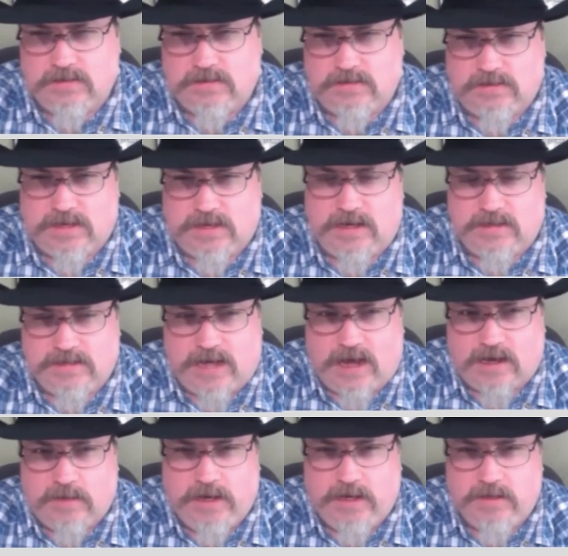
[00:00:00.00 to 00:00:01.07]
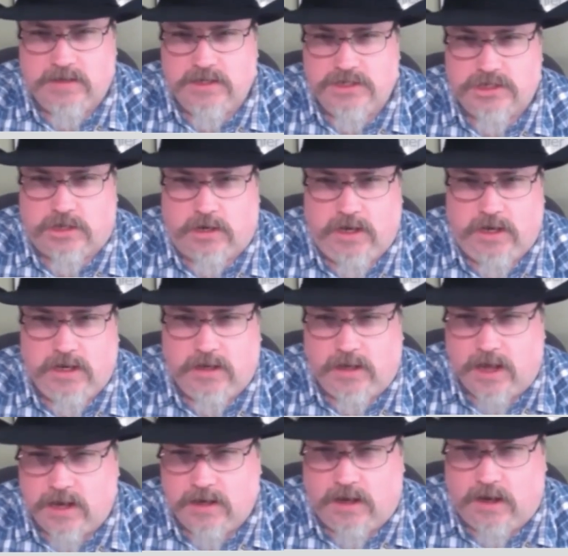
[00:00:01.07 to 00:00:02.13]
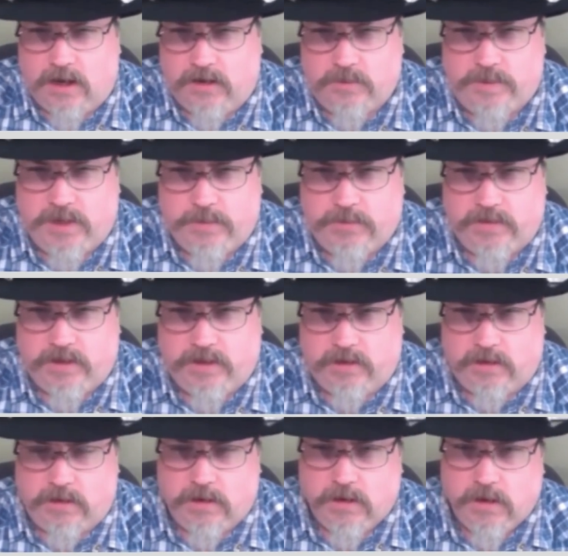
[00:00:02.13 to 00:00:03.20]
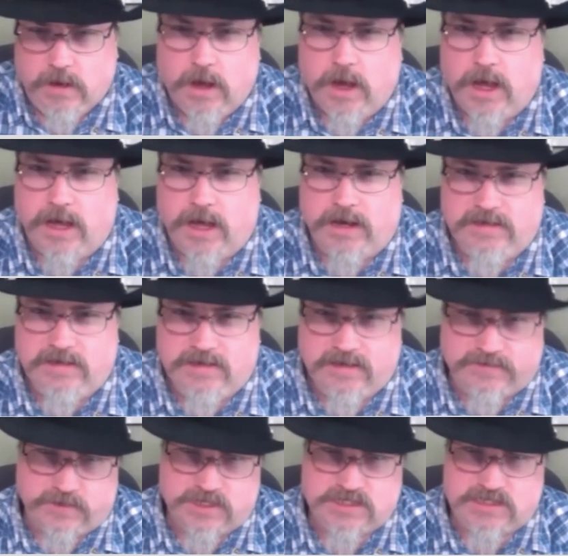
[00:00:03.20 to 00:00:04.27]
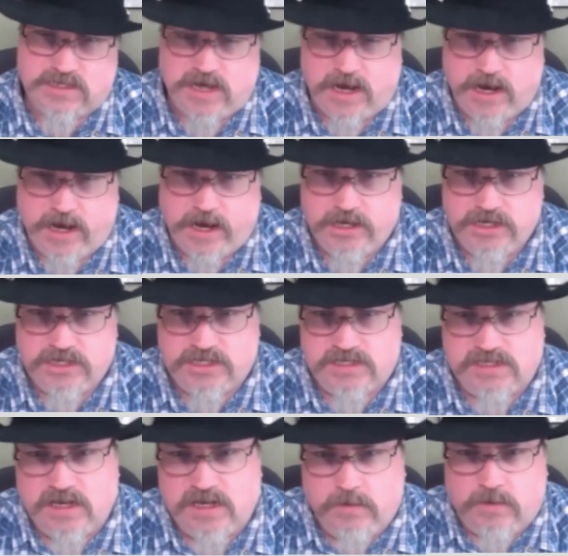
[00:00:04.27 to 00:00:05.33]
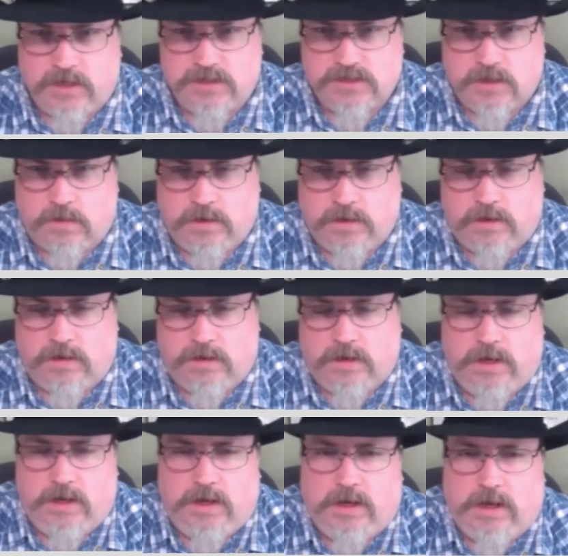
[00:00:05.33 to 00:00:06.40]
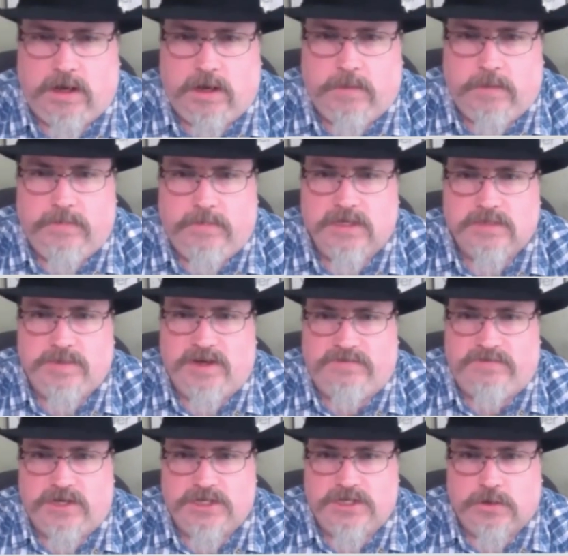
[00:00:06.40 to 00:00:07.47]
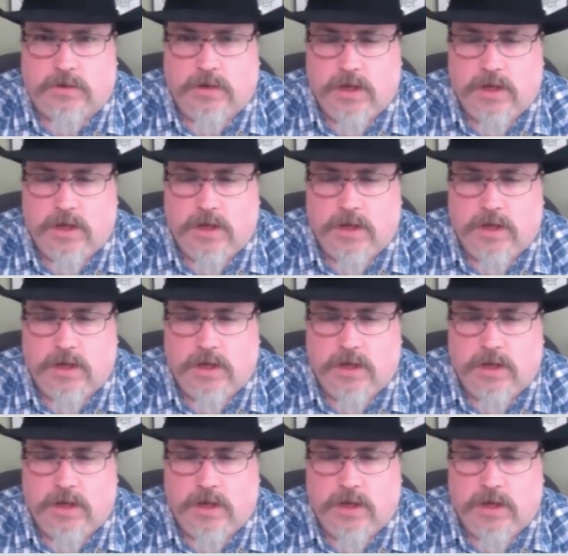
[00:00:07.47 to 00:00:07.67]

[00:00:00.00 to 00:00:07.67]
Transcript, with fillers: kind of documenting the journey and letting other people that are at a different stage see what's going on um, is beneficial.